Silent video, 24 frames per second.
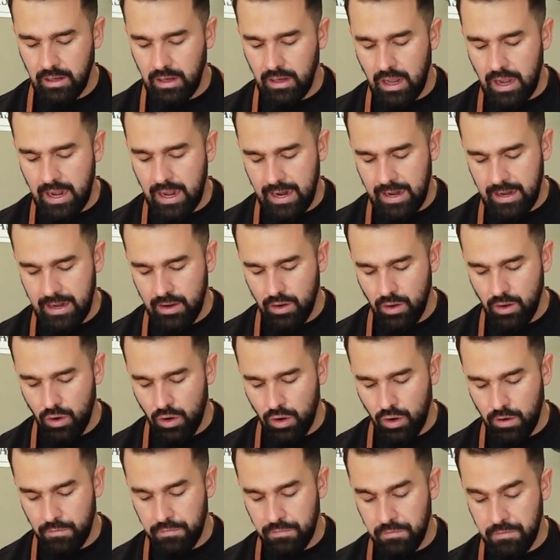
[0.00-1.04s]
line
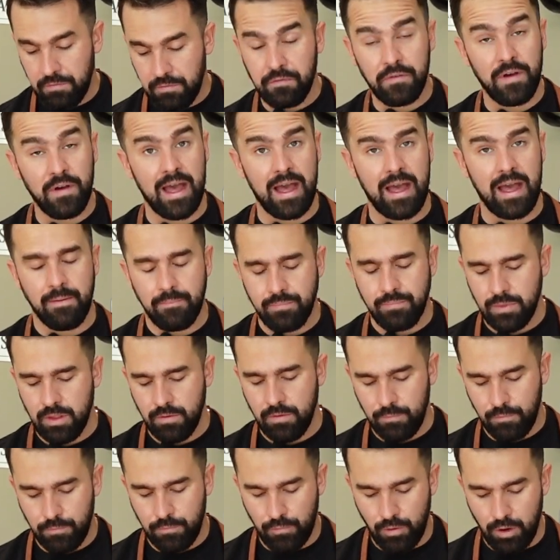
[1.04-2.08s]
of
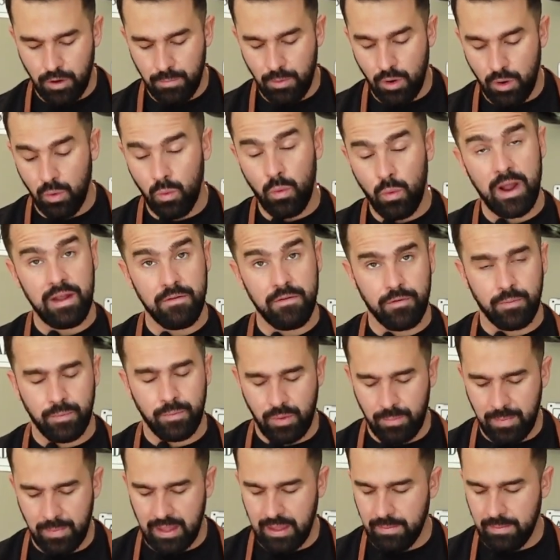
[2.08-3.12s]
fat away
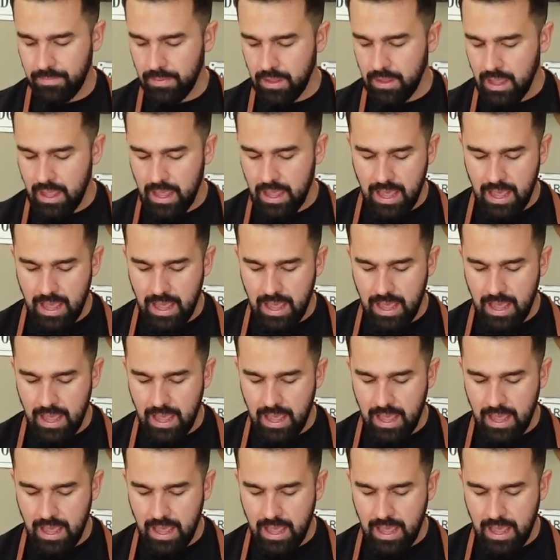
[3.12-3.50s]
from the meat.